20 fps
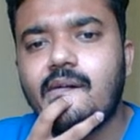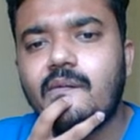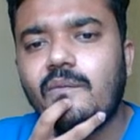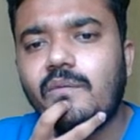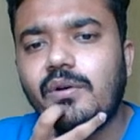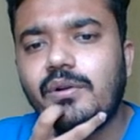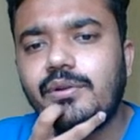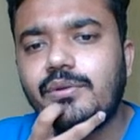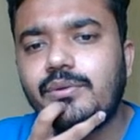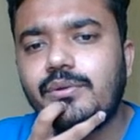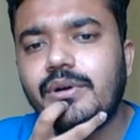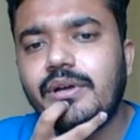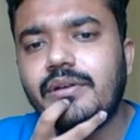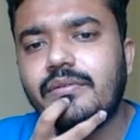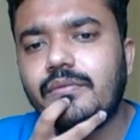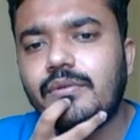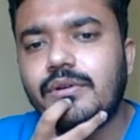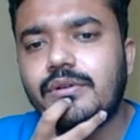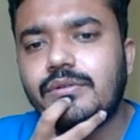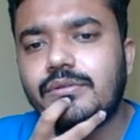what do I
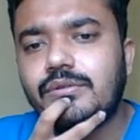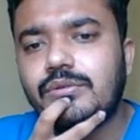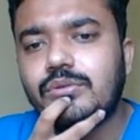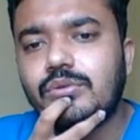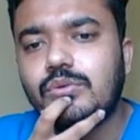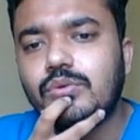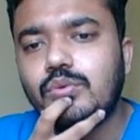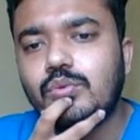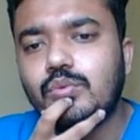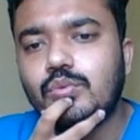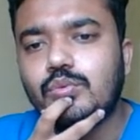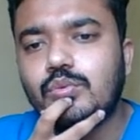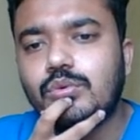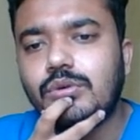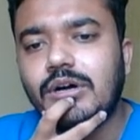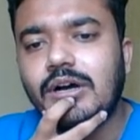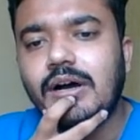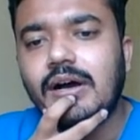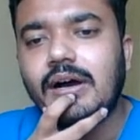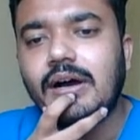want to do?
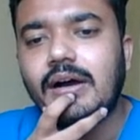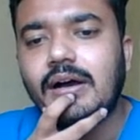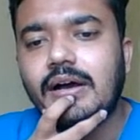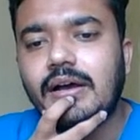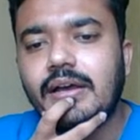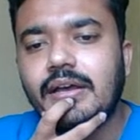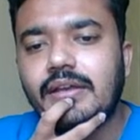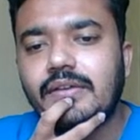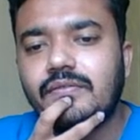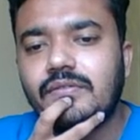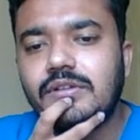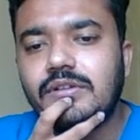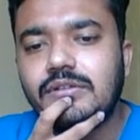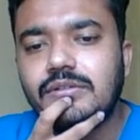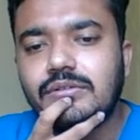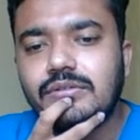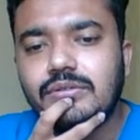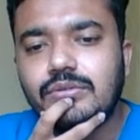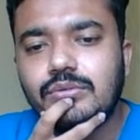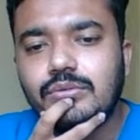I will
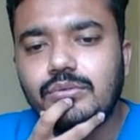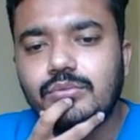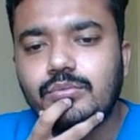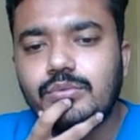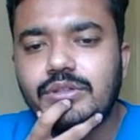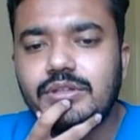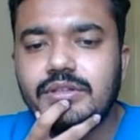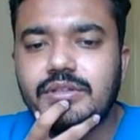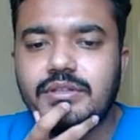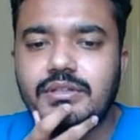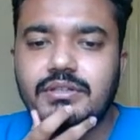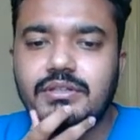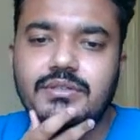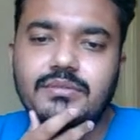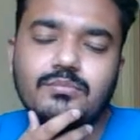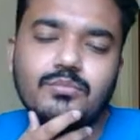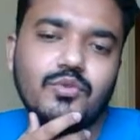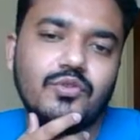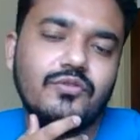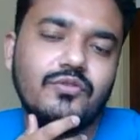go with this
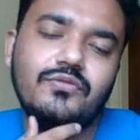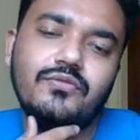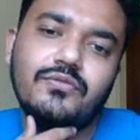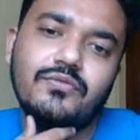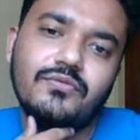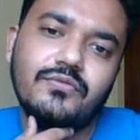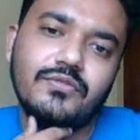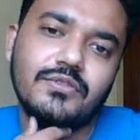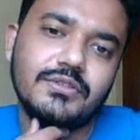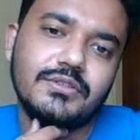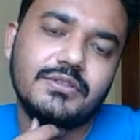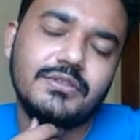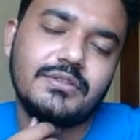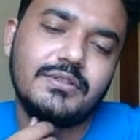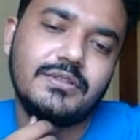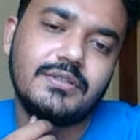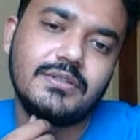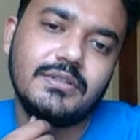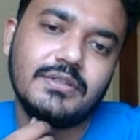move first.